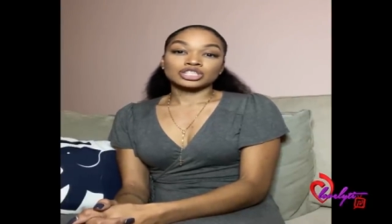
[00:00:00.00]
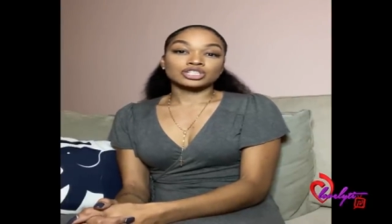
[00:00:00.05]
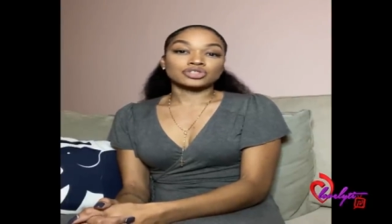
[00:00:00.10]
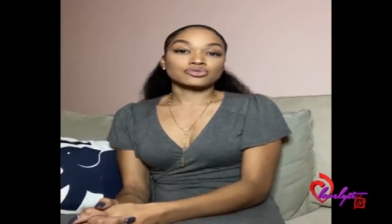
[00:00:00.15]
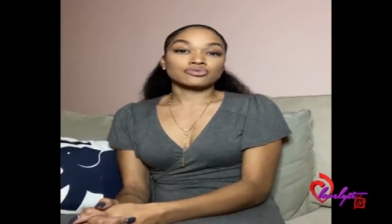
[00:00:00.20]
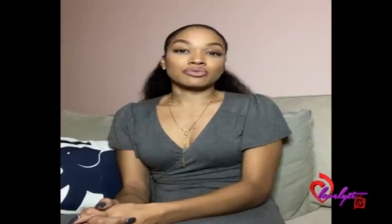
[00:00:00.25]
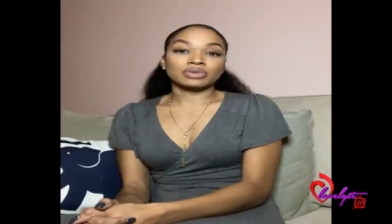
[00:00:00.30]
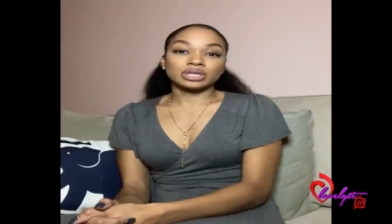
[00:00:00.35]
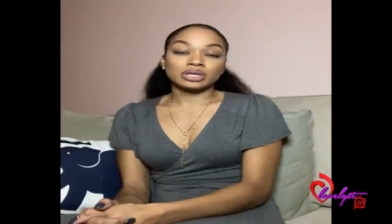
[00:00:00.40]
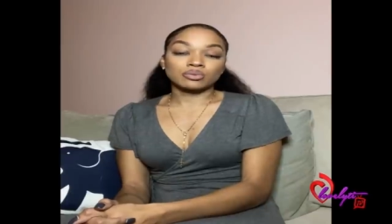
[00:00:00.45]

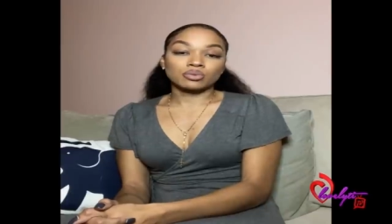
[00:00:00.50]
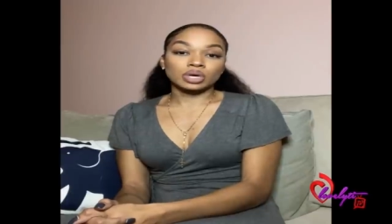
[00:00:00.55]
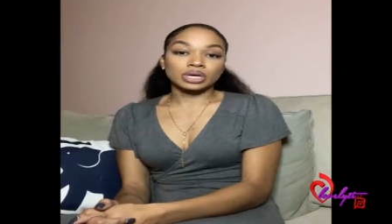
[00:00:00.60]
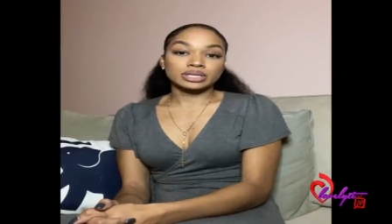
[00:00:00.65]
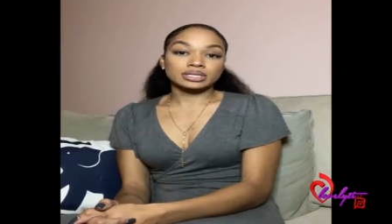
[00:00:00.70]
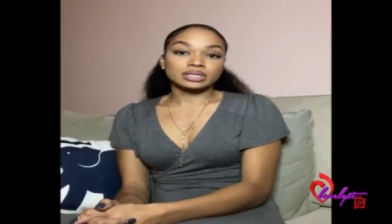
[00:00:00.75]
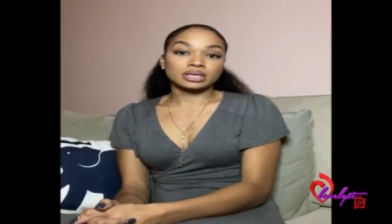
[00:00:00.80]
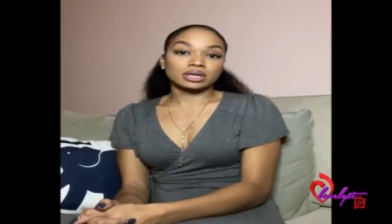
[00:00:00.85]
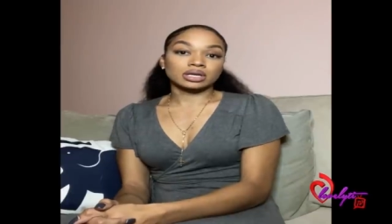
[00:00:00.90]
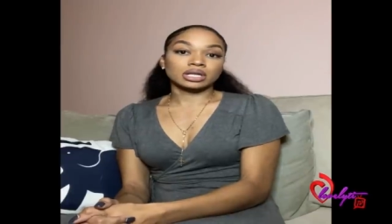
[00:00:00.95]
just really
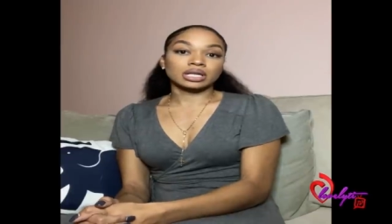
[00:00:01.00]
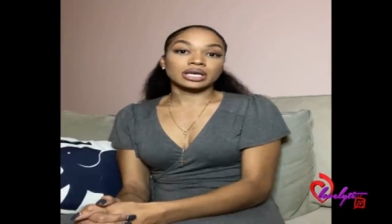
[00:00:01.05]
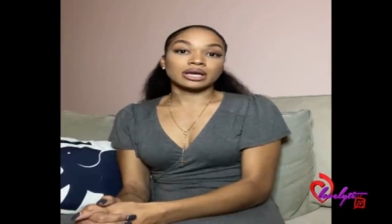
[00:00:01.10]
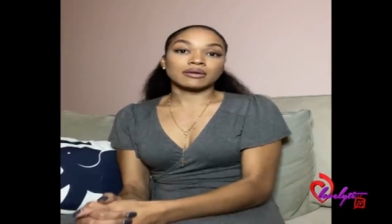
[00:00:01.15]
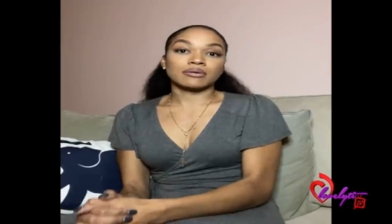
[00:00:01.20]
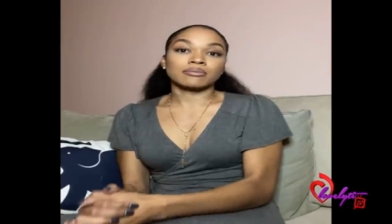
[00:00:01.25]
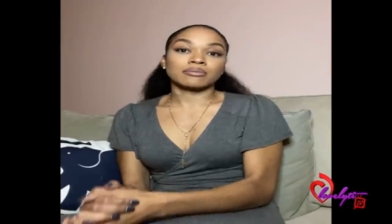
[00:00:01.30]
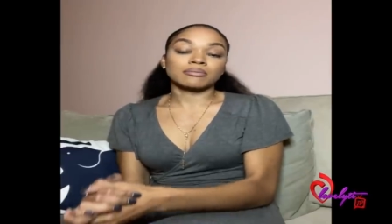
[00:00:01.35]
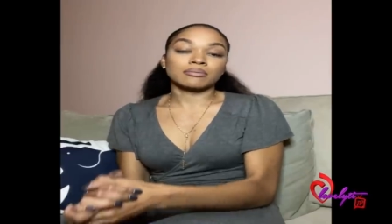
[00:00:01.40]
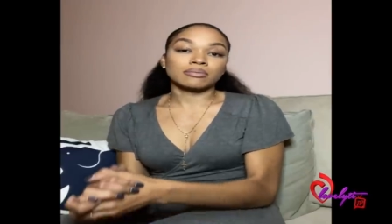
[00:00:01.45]
wanted to
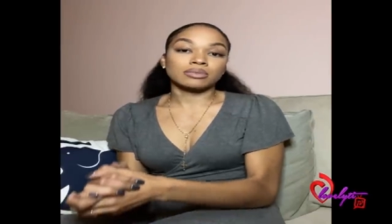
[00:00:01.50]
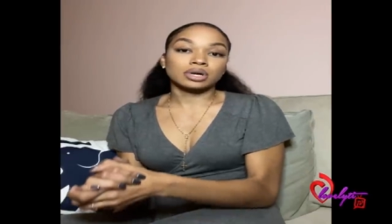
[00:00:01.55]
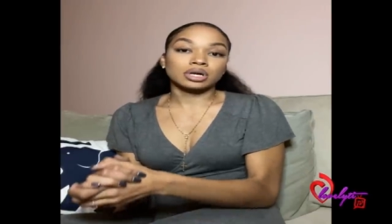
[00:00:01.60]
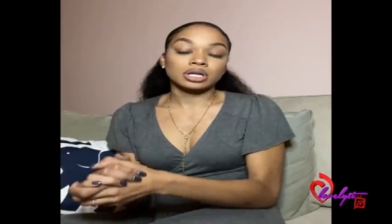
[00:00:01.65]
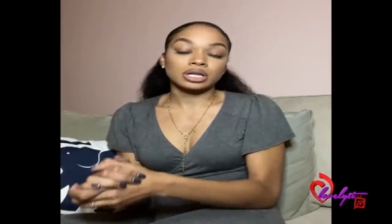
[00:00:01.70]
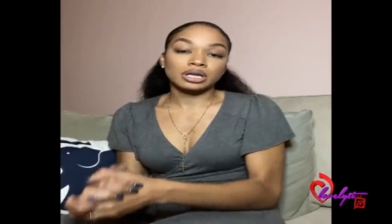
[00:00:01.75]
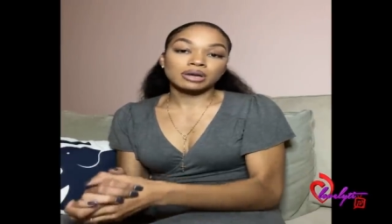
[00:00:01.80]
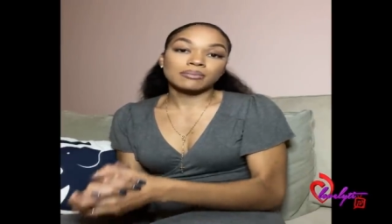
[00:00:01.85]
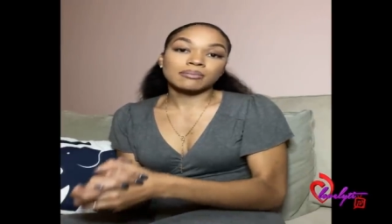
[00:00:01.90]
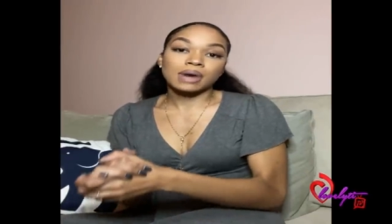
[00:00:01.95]

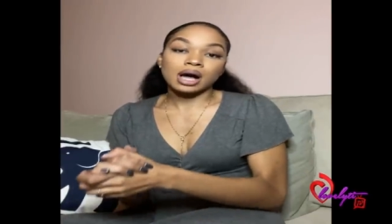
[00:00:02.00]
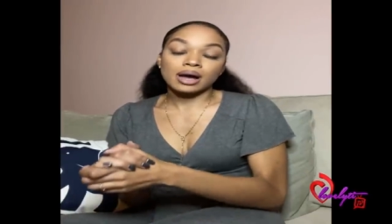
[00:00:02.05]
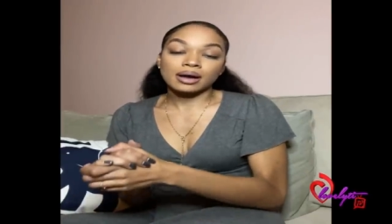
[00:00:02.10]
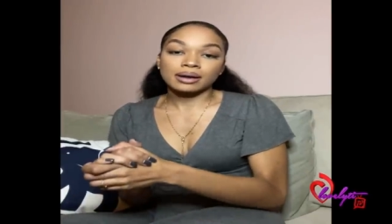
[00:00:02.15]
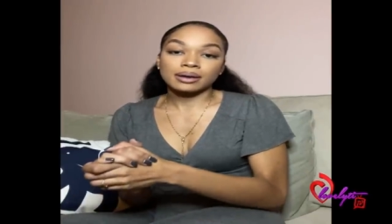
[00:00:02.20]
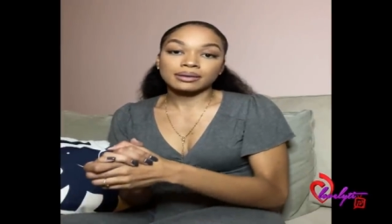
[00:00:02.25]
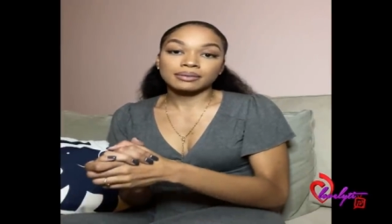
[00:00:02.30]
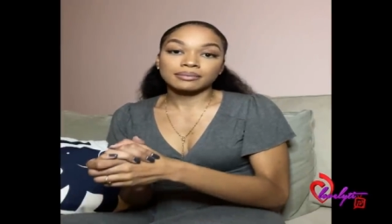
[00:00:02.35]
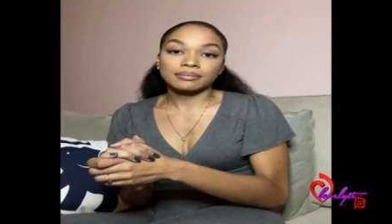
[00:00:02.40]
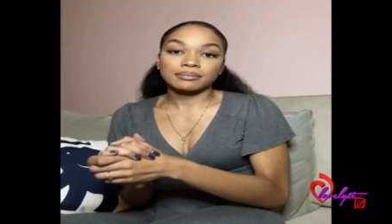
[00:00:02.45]
clear
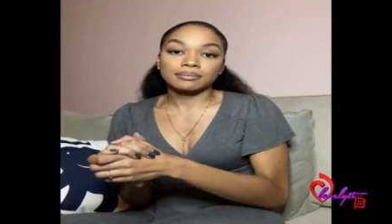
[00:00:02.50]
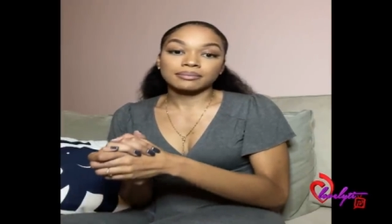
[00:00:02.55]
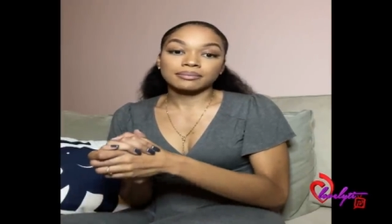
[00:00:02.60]
my